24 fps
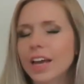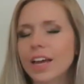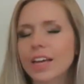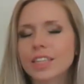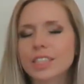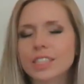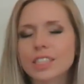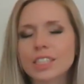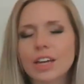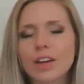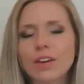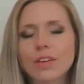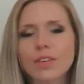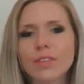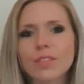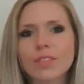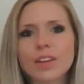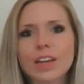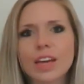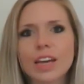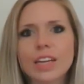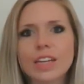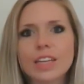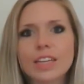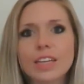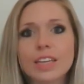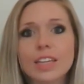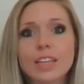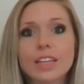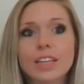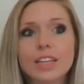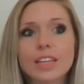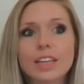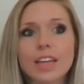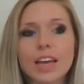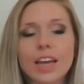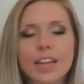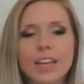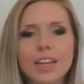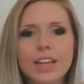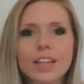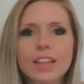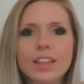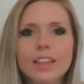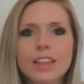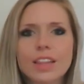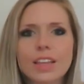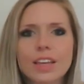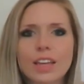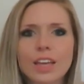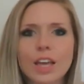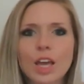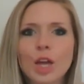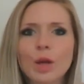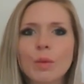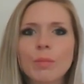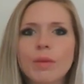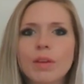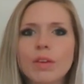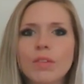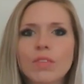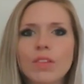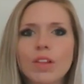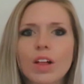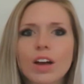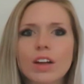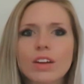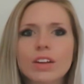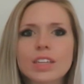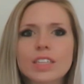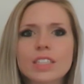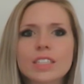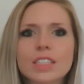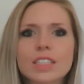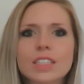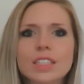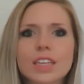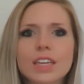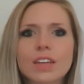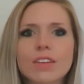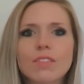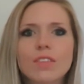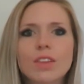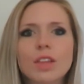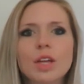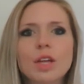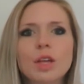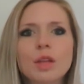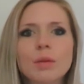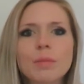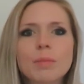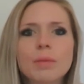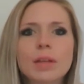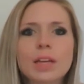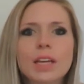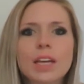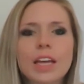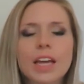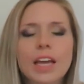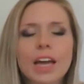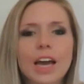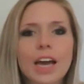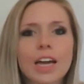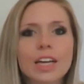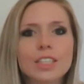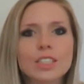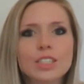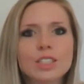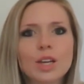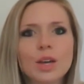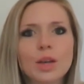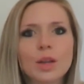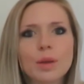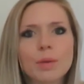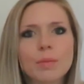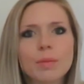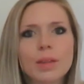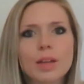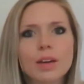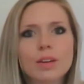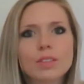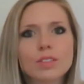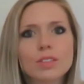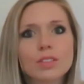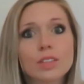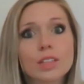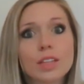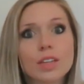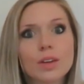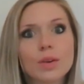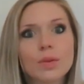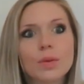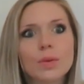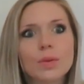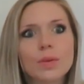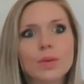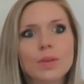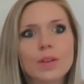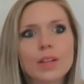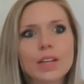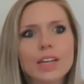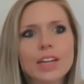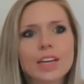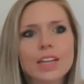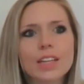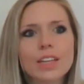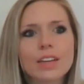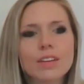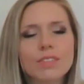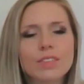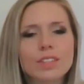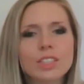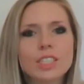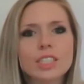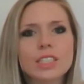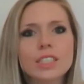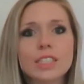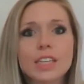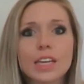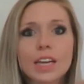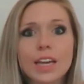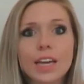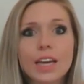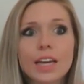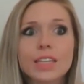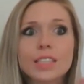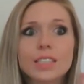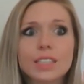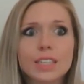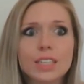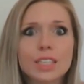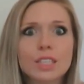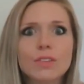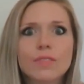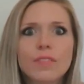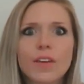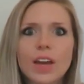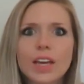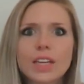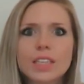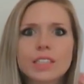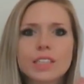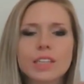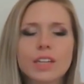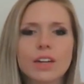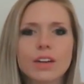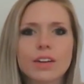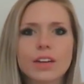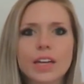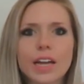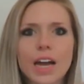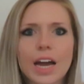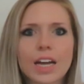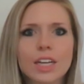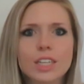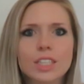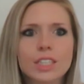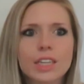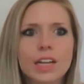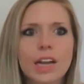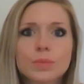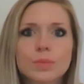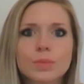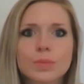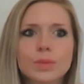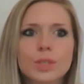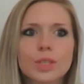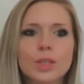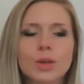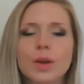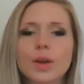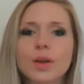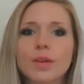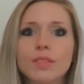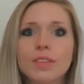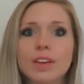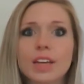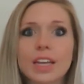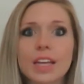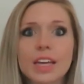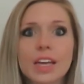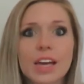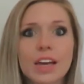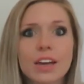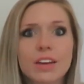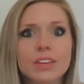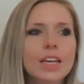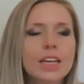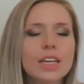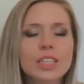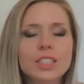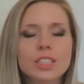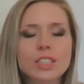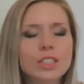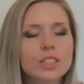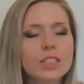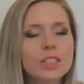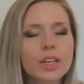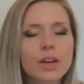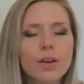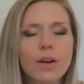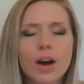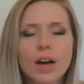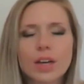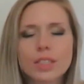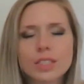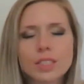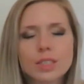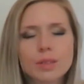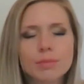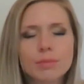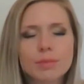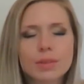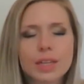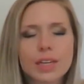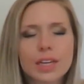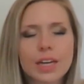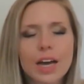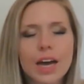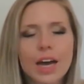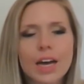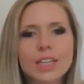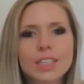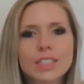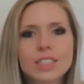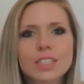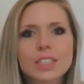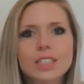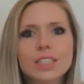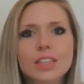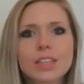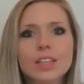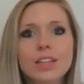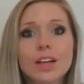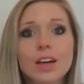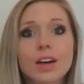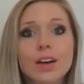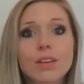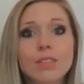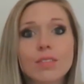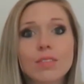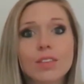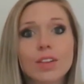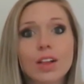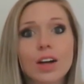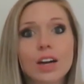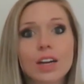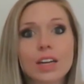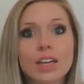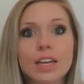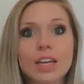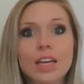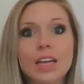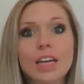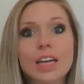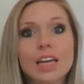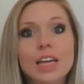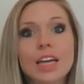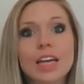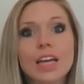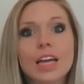And so when I did edit the camping vlog recently of them, I showed them, and that was really cool. And I love just seeing Kinsley's face and her reaction to her video. It's just so awesome. Like, I just love vlogging.